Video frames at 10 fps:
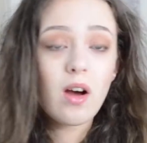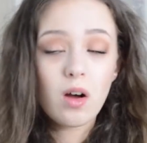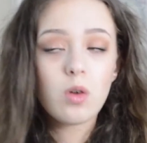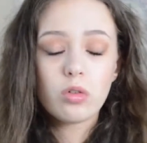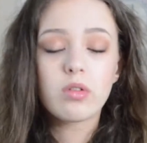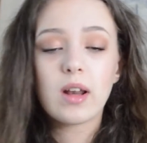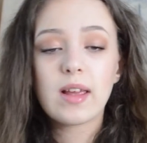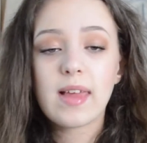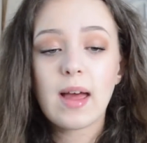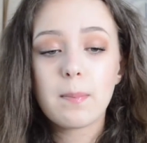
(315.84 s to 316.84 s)
are oral
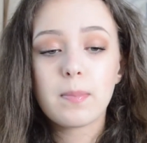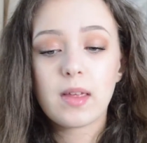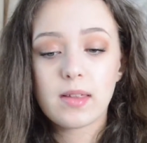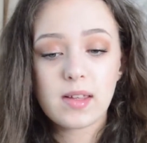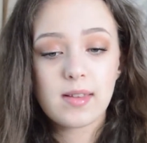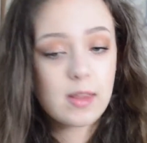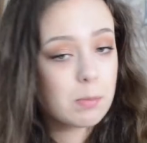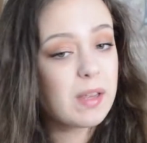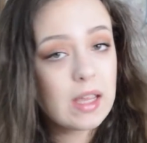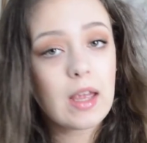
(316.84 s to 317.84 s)
exams, as in
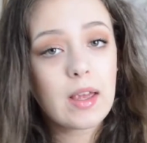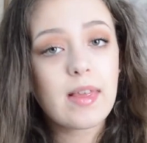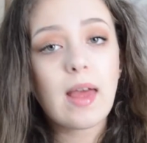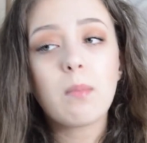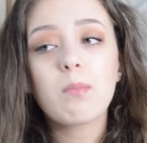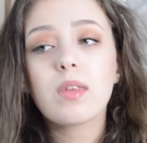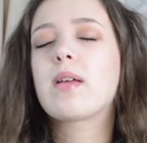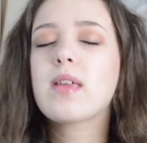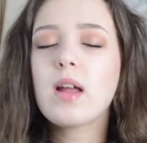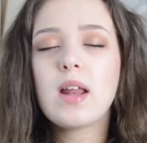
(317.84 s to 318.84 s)
speaking exams.
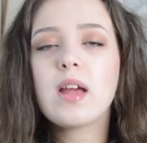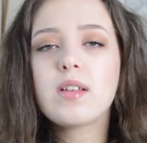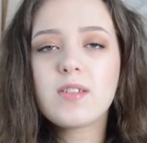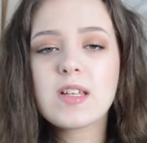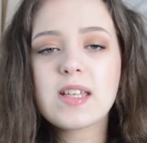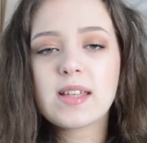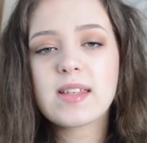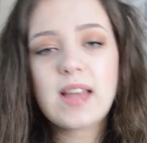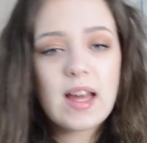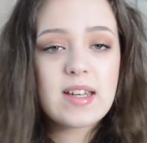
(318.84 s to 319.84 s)
Certainly at
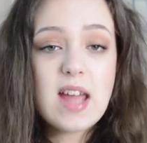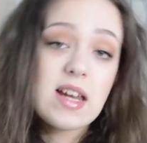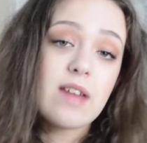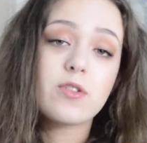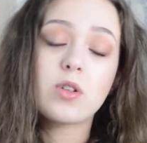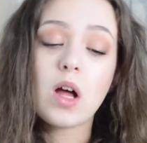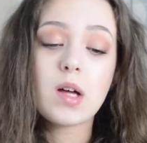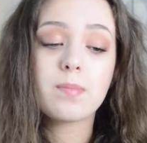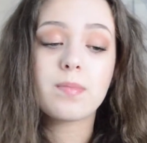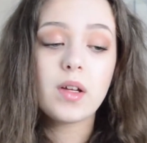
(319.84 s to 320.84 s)
GCSE and A-level,
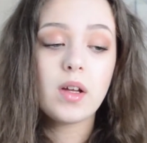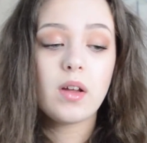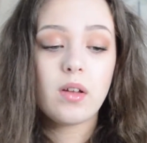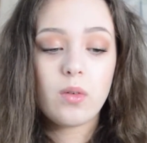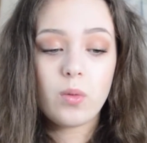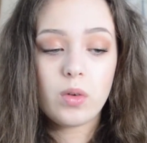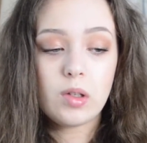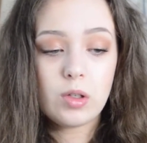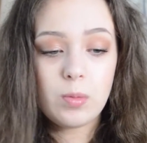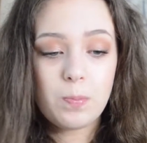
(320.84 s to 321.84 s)

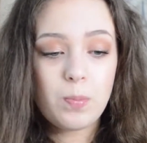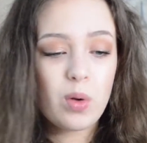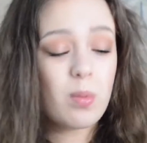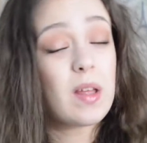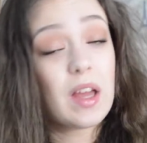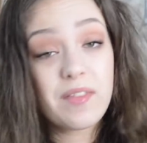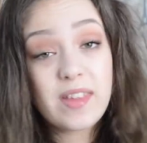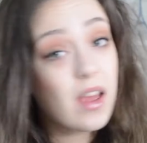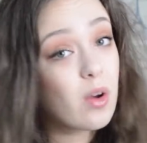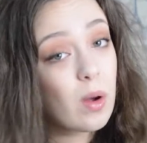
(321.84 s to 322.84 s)
you probably have
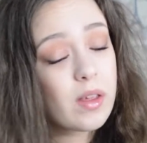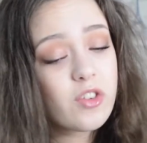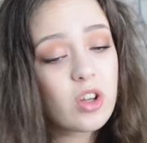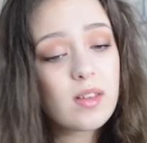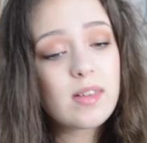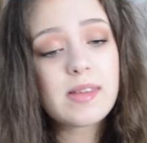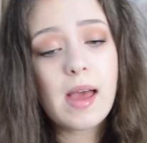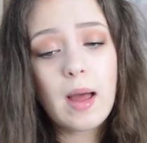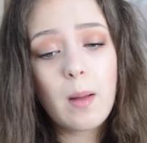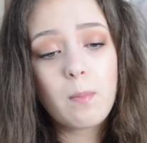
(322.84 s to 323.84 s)
set questions.
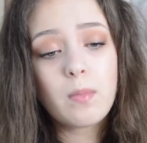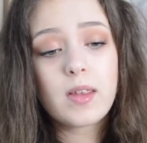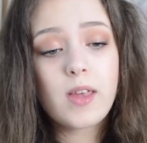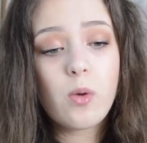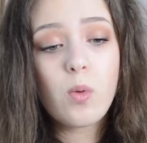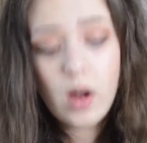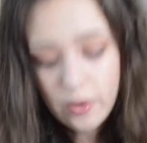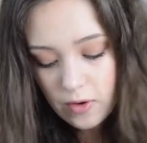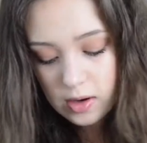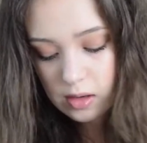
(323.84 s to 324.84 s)
So what I
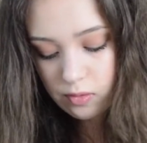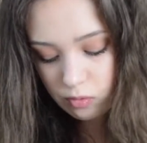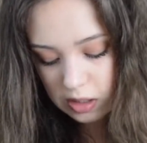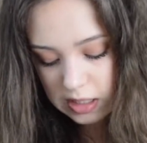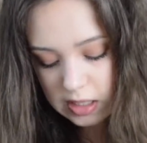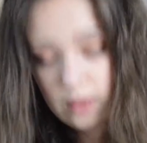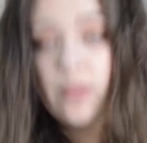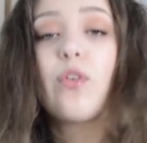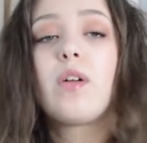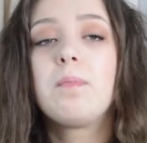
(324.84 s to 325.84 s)
find is really
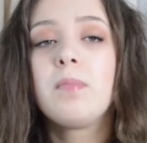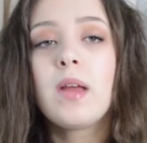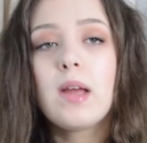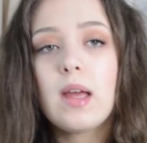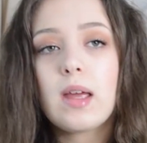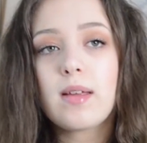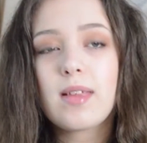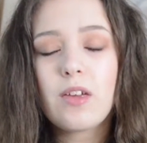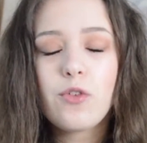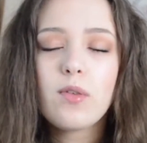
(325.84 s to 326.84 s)
useful
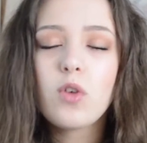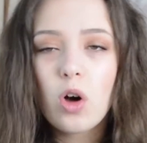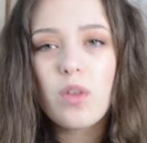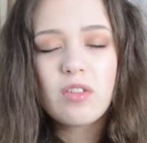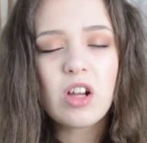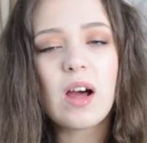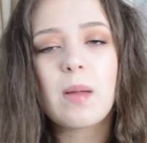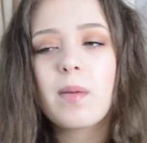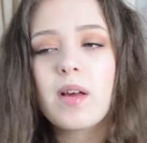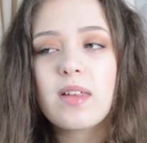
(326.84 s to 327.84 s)
is if you've got the
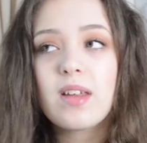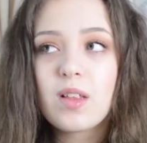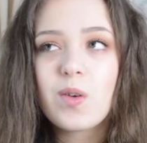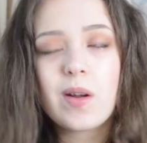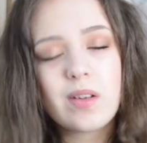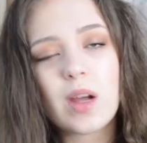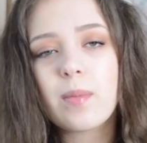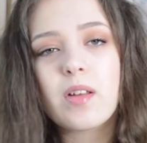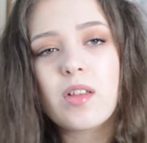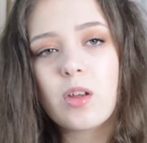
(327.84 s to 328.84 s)
time, because it is quite time
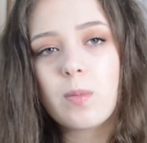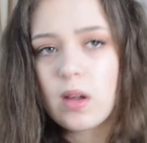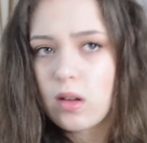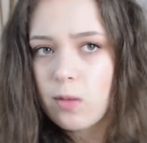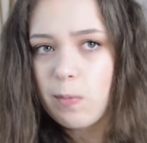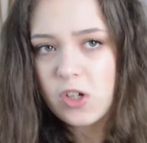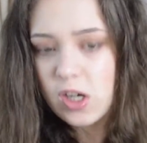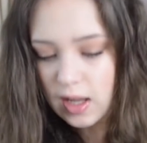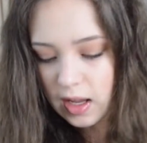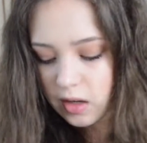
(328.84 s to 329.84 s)
consuming,
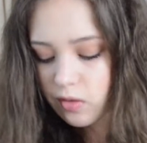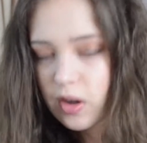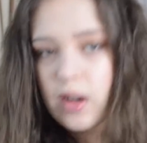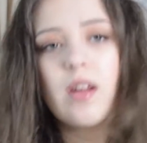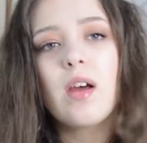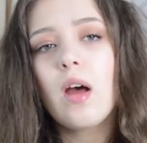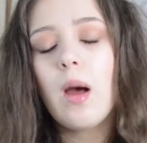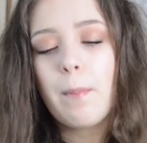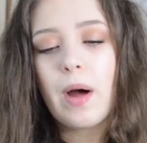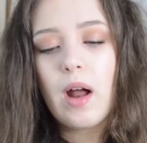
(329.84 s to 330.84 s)
especially handwritten,
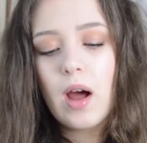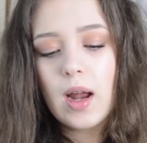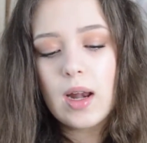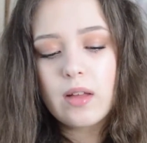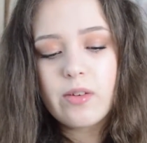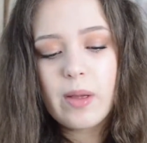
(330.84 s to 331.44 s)
but I like to